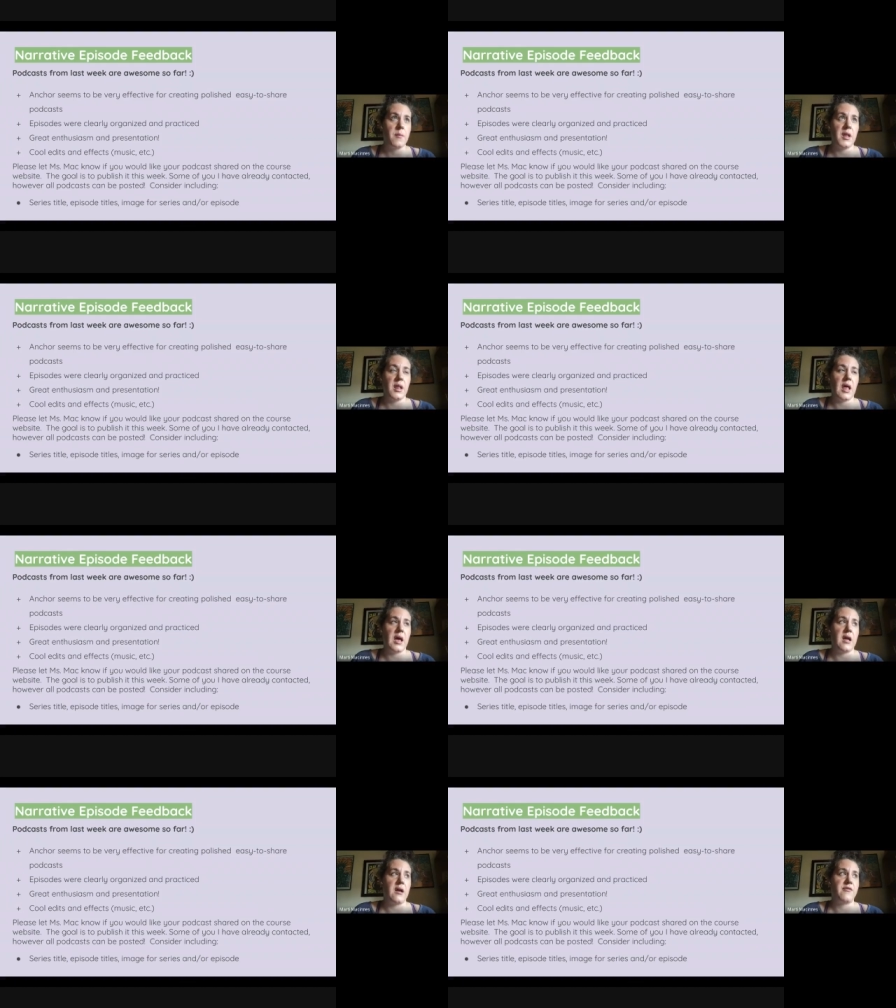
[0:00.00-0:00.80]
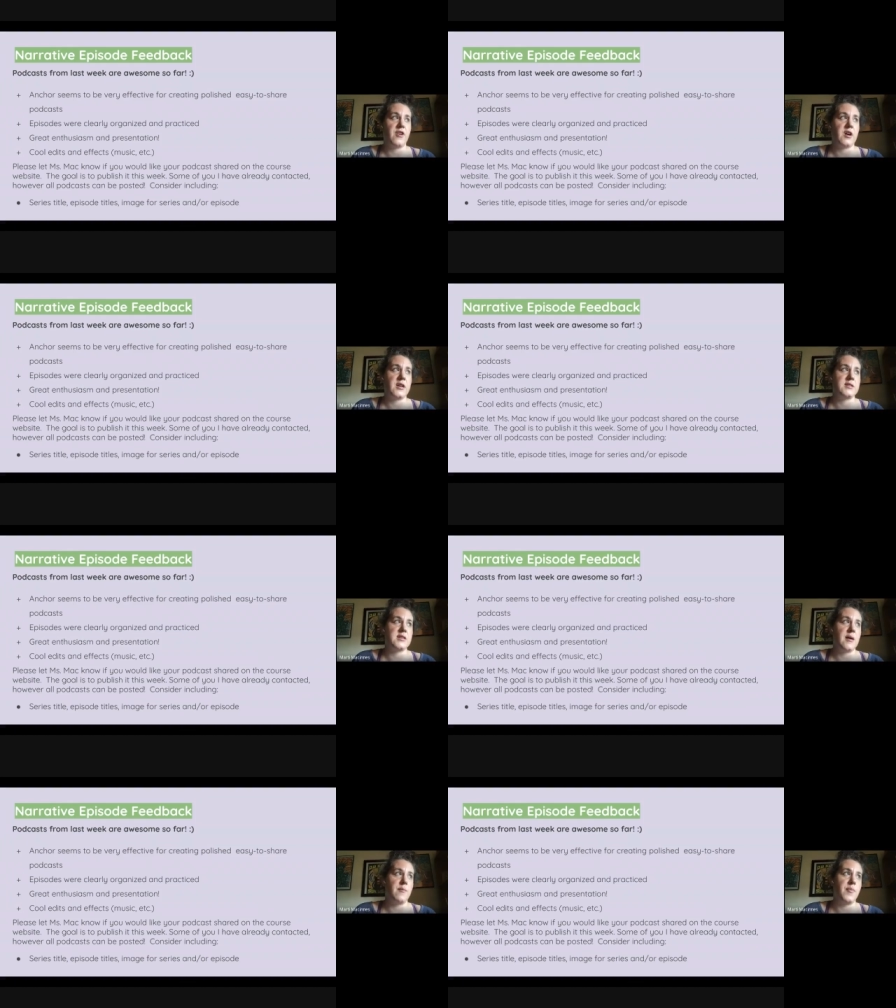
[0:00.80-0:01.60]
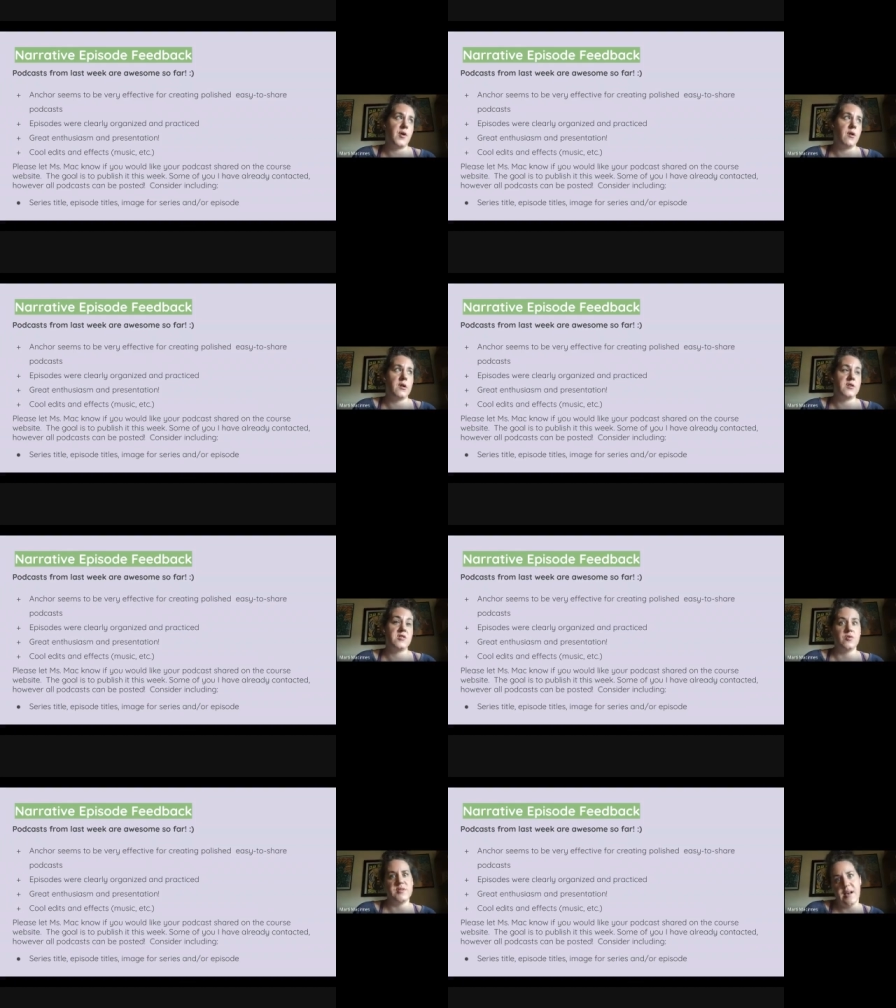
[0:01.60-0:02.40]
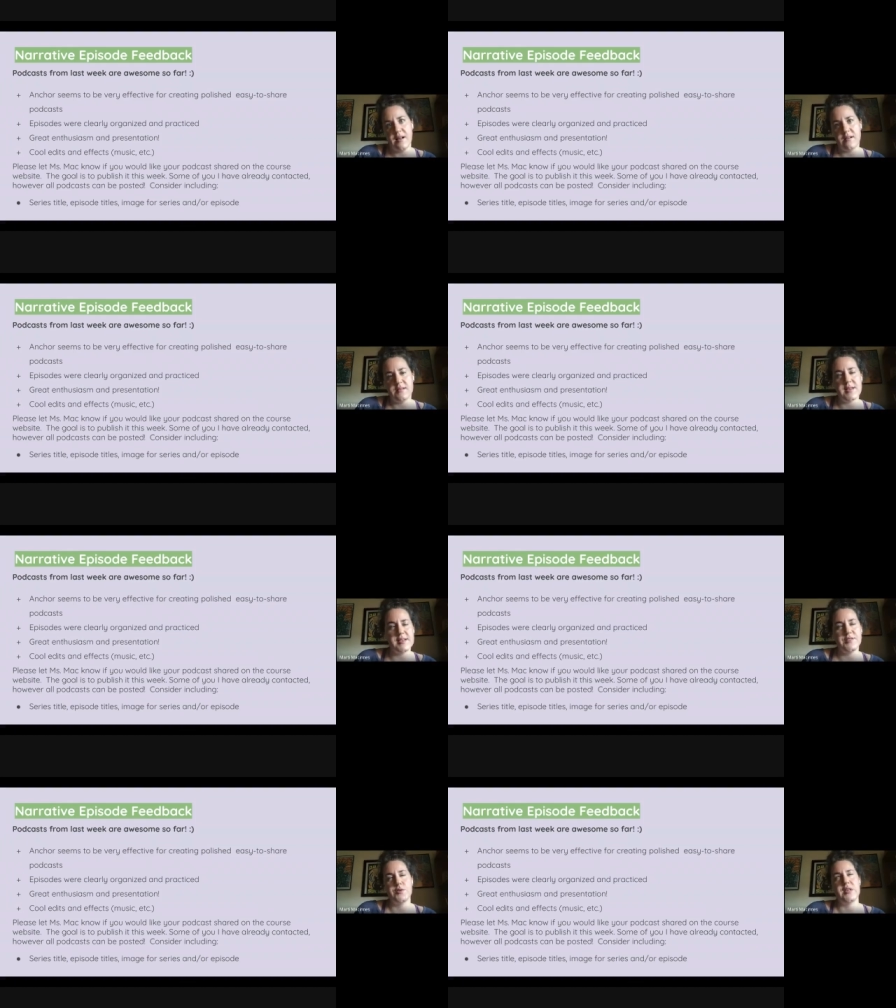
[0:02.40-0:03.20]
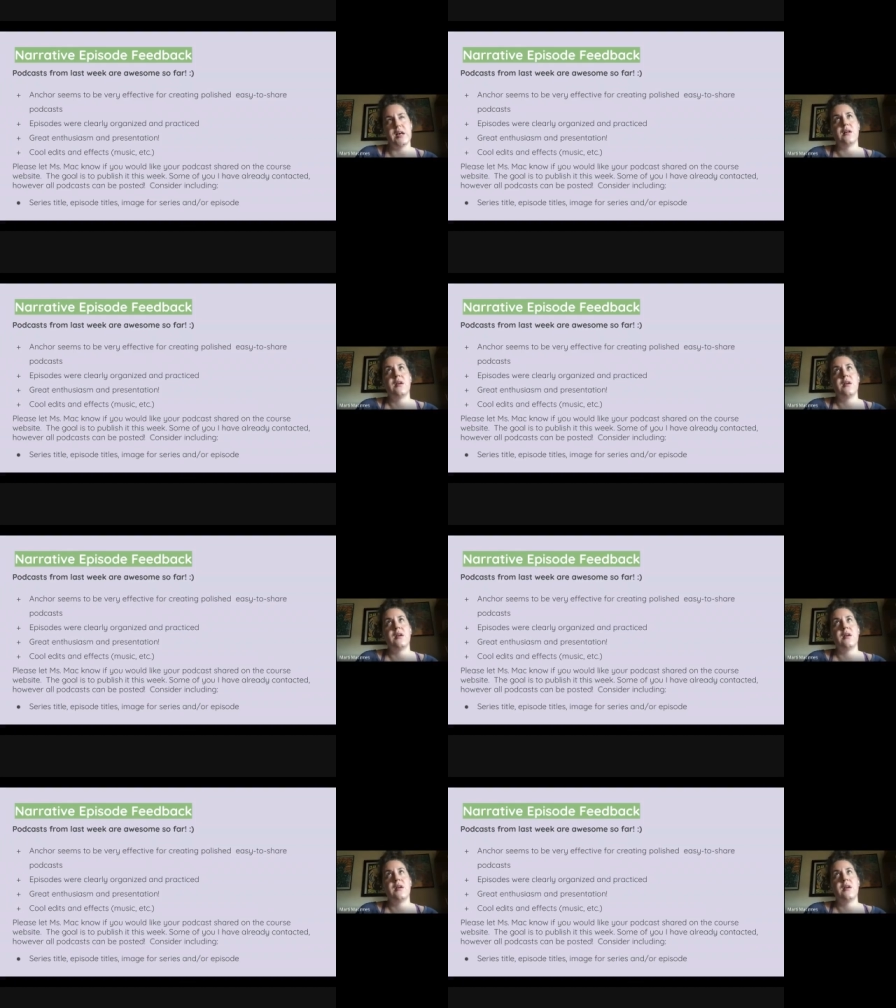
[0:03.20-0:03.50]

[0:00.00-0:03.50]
But like, for example, Suzelle's, hi Suzelle,